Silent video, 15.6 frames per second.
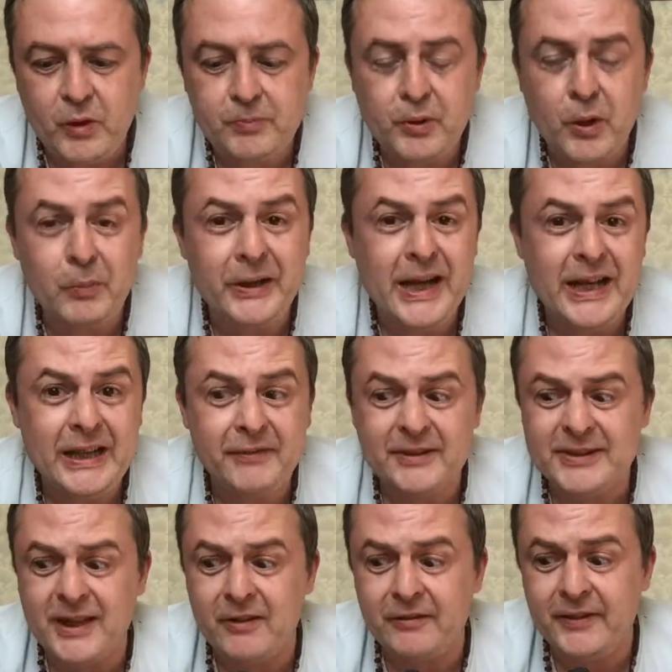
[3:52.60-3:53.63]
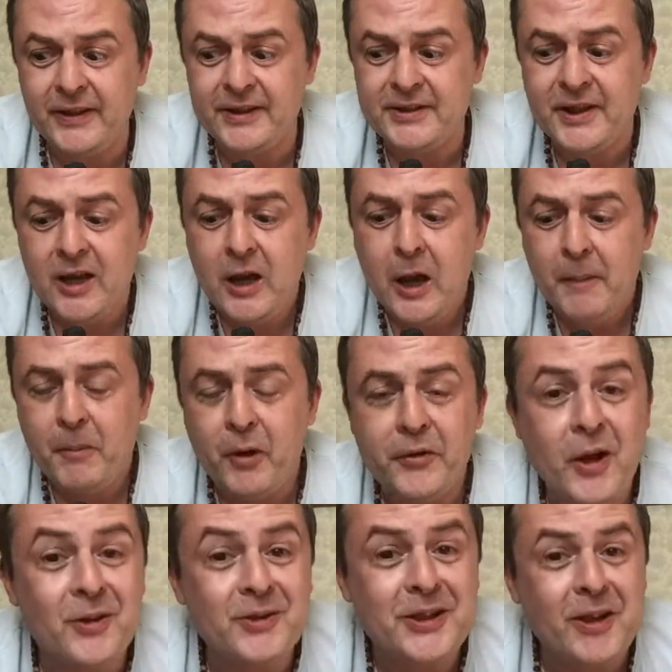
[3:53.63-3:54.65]
Probably any of his outfits. But
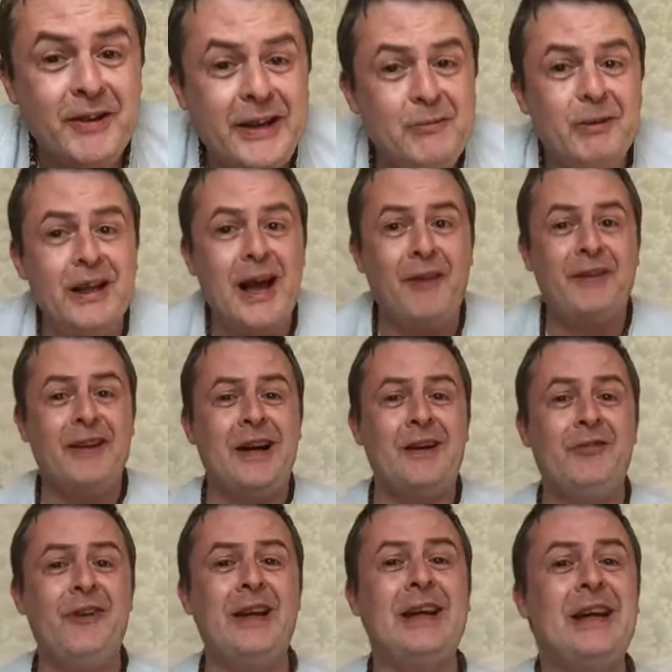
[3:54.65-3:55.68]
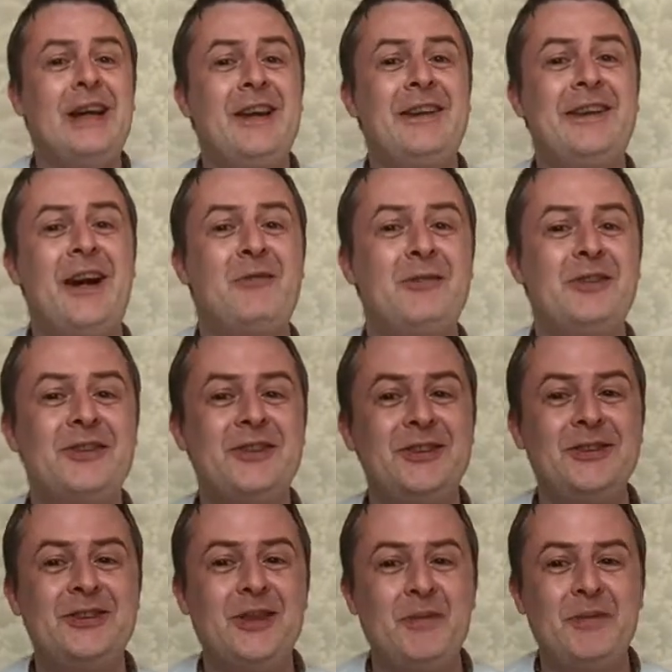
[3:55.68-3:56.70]
no doubt he will have an outfit that will
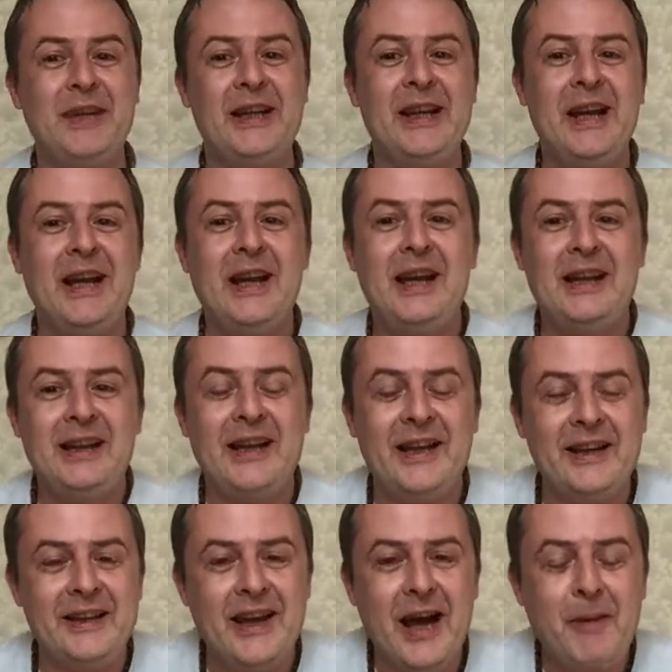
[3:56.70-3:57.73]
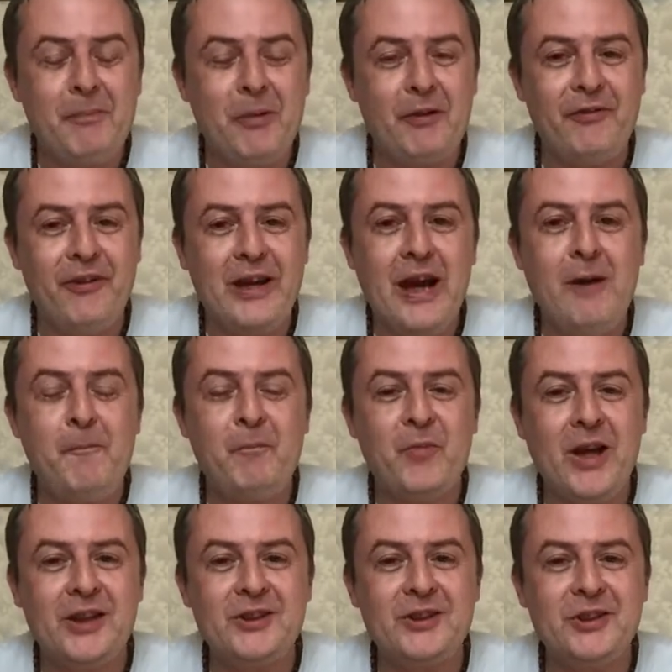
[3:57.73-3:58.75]
suit something like that. But for now,
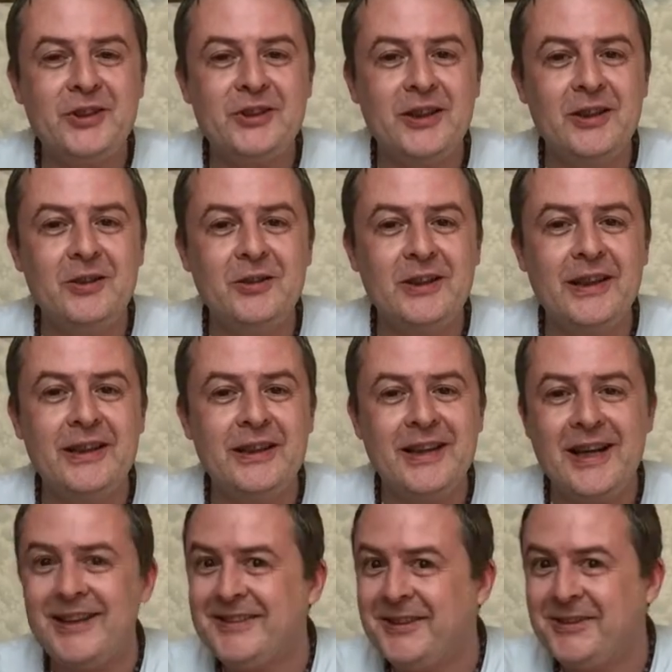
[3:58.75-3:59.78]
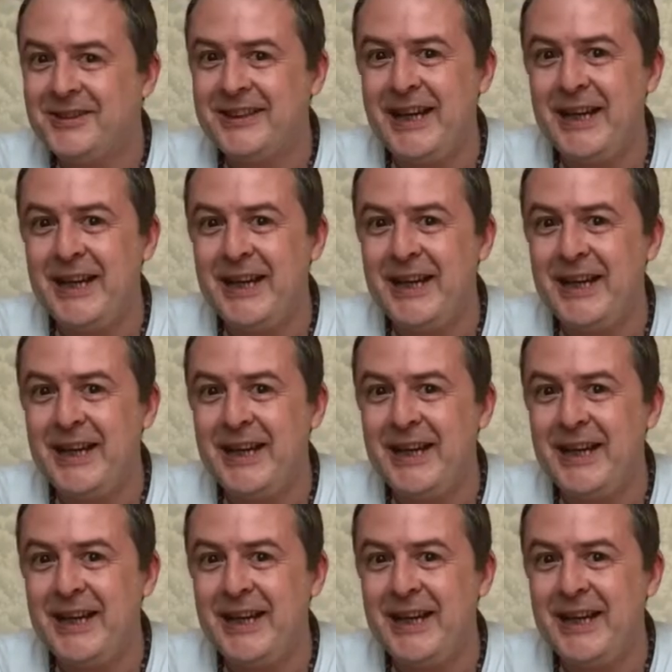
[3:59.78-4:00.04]
that's just a look at Lando's